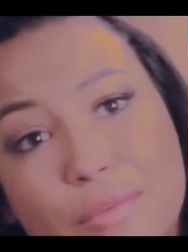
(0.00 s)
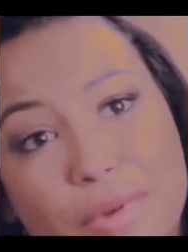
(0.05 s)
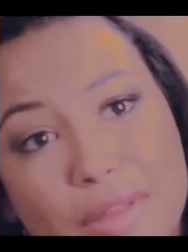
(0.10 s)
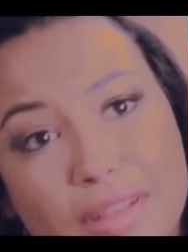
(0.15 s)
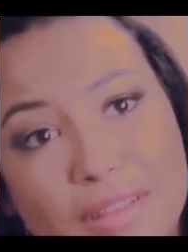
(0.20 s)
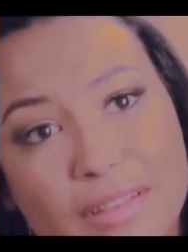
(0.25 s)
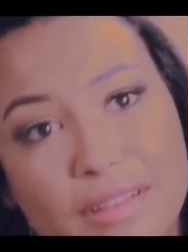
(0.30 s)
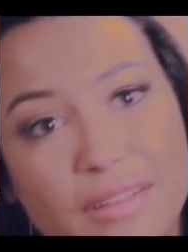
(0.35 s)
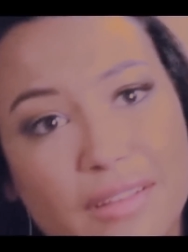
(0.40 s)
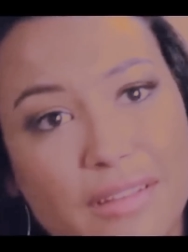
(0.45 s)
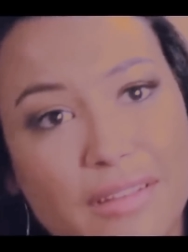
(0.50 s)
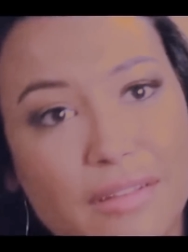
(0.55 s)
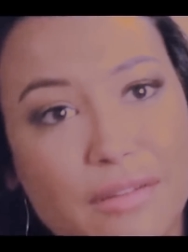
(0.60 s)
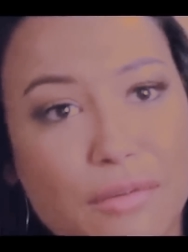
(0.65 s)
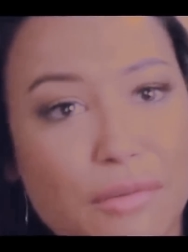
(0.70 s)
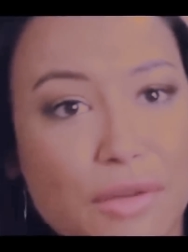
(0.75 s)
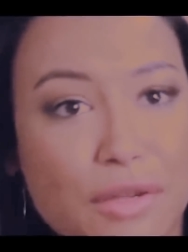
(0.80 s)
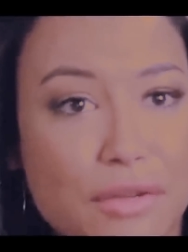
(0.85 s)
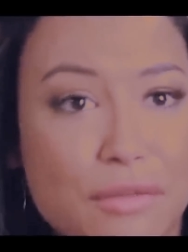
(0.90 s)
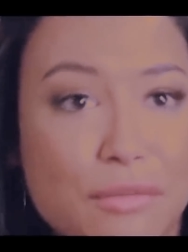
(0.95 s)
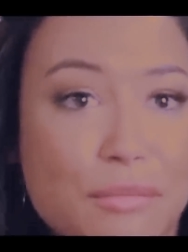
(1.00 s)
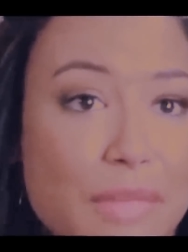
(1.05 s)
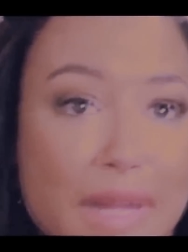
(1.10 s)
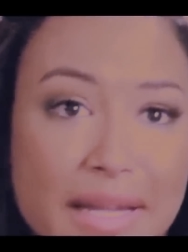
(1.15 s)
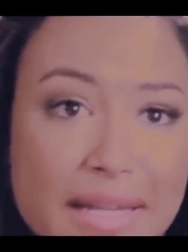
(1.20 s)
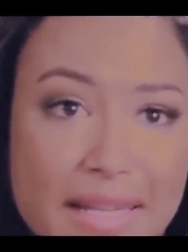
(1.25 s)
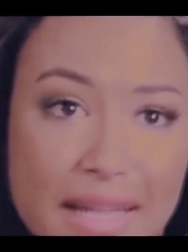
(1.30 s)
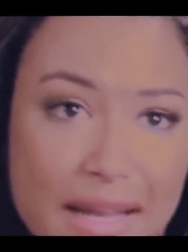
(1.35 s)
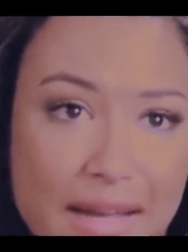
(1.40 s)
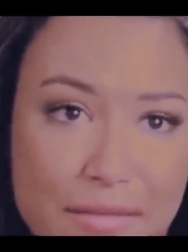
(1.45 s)
had one, or you
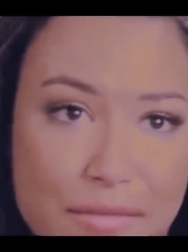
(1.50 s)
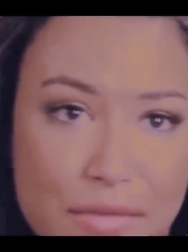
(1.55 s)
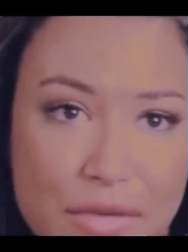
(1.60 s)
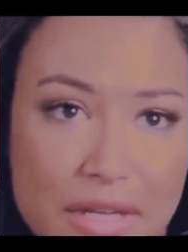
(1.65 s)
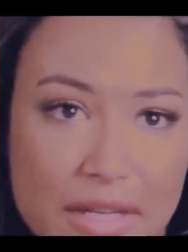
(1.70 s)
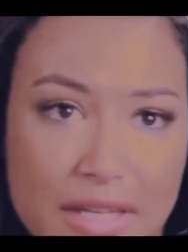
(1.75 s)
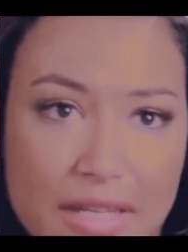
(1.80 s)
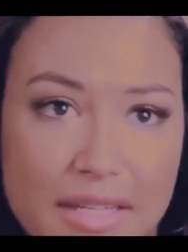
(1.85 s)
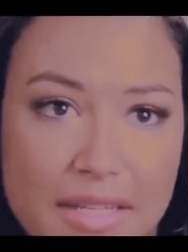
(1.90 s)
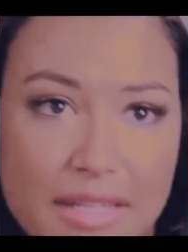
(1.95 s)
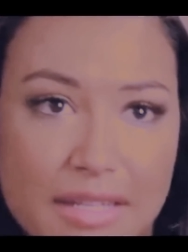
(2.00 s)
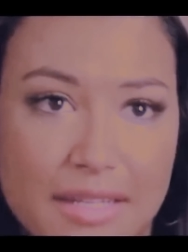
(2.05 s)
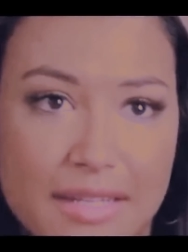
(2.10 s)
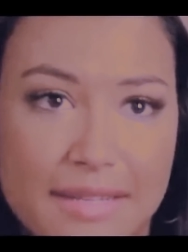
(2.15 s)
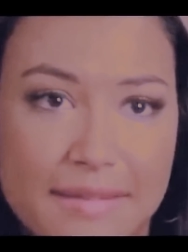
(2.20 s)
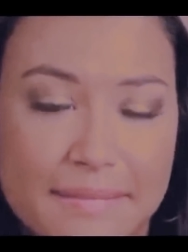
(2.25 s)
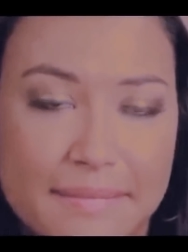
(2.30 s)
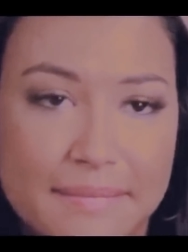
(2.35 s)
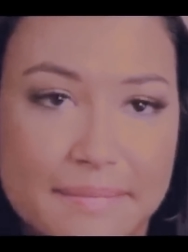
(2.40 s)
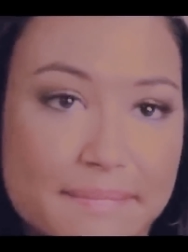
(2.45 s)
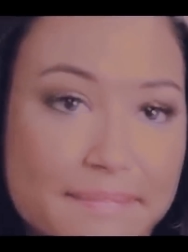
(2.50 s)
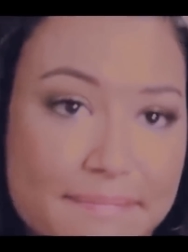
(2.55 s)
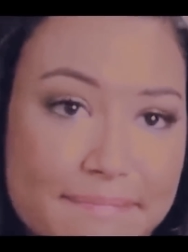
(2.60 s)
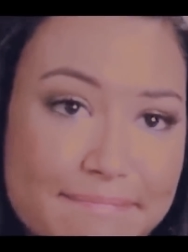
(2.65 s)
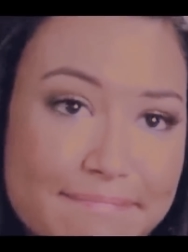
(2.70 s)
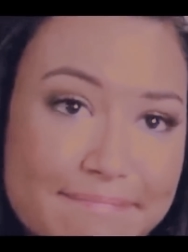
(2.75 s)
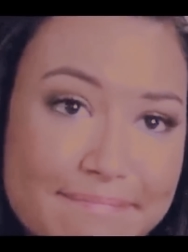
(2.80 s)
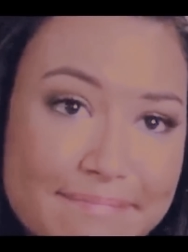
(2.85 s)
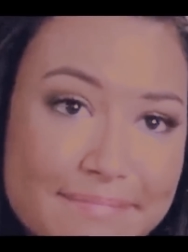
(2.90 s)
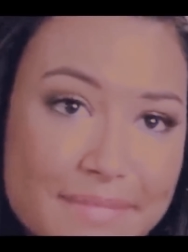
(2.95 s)
might have one.
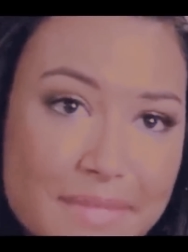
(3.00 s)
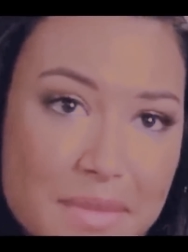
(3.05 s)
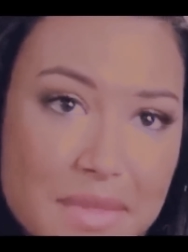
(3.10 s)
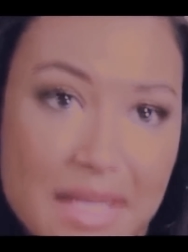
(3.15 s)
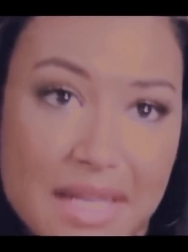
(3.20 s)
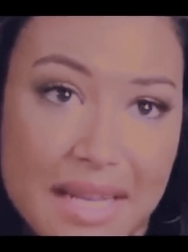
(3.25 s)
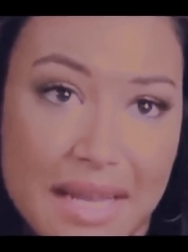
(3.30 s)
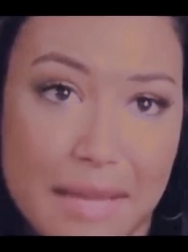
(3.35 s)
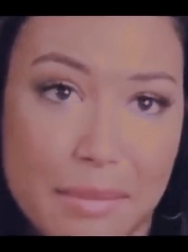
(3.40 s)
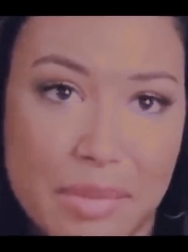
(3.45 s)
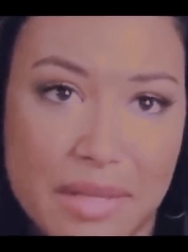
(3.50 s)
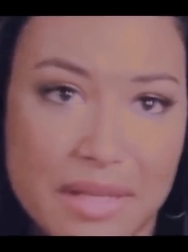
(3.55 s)
That